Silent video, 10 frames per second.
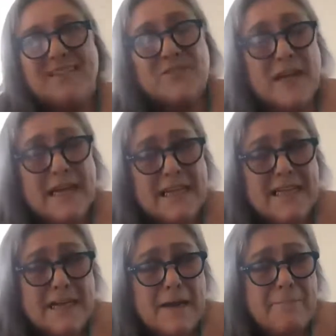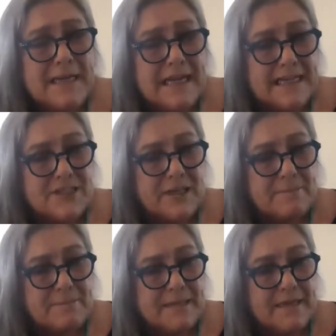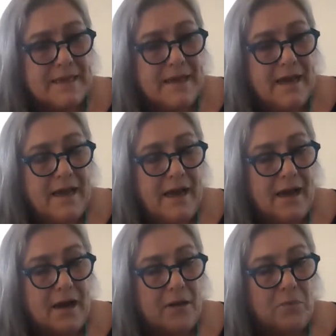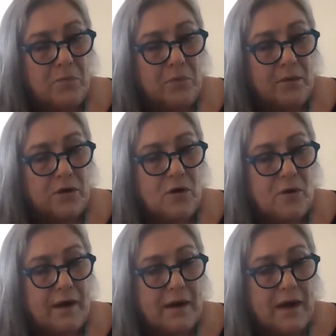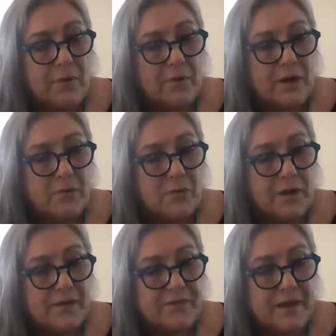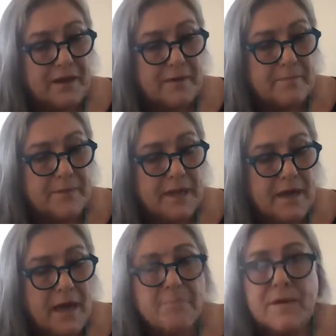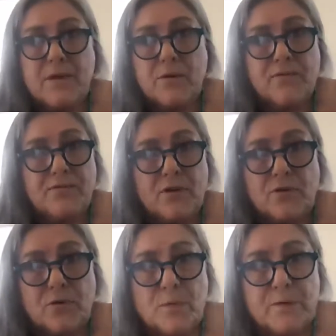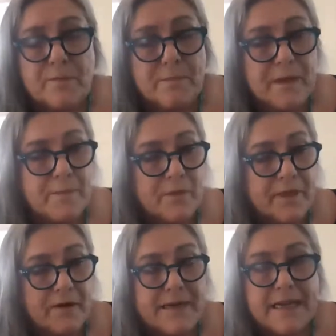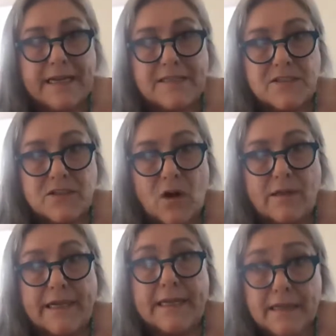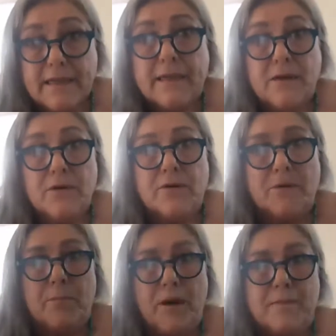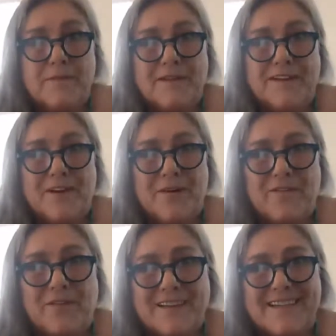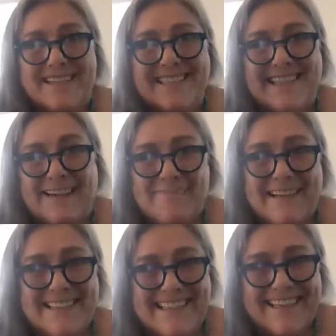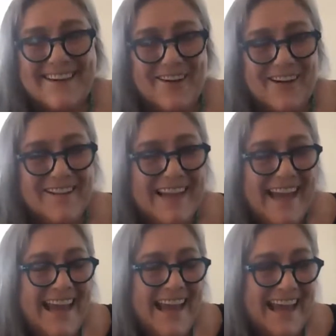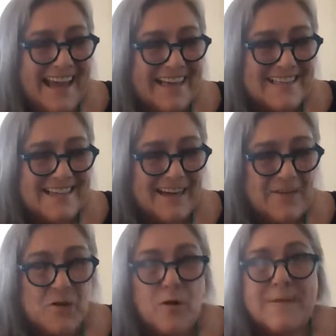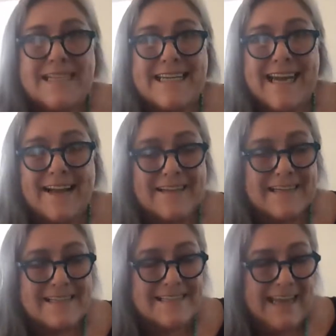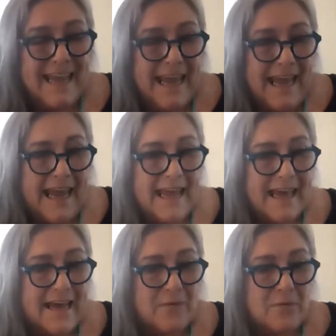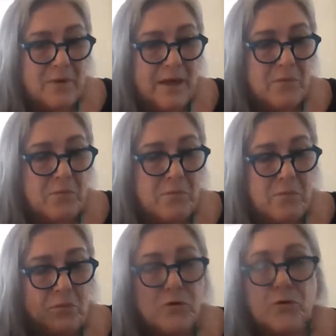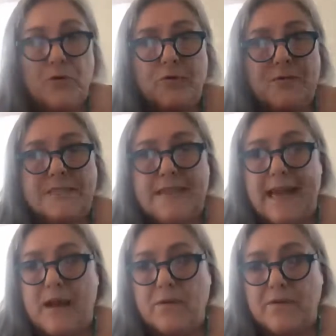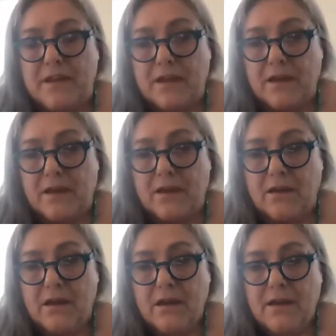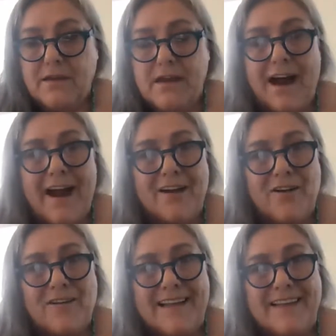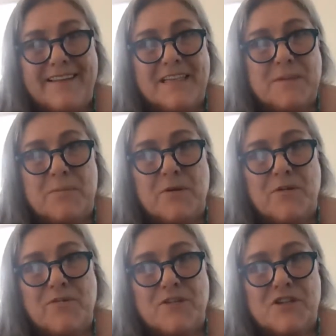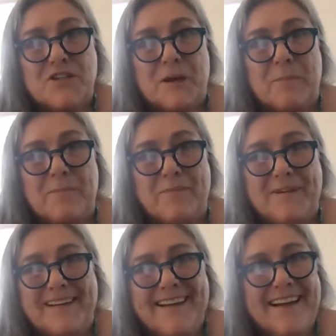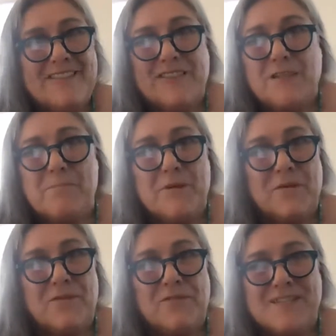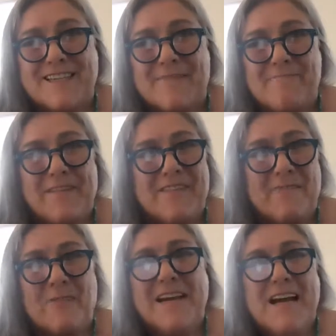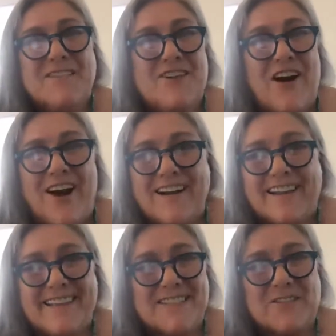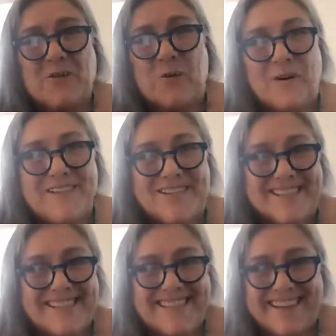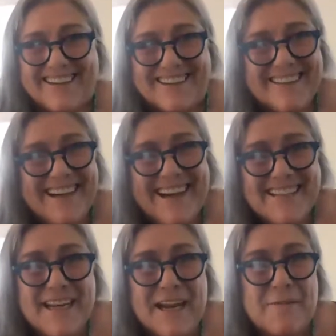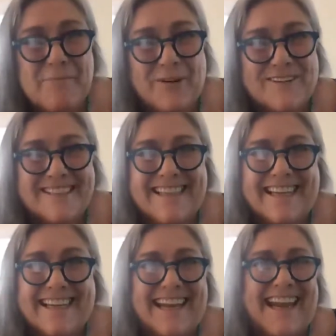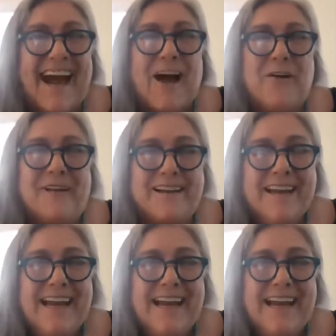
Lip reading: I ended up in Egypt. I went with a beautiful group of people there, Nikki Scully, who you would probably know if you're into the Sekhmet scene at all, and Norman D. Ellis. And we cruised down the Nile in these beautiful ship, just a beautiful ship, and then would dock at these gorgeous temples and get out and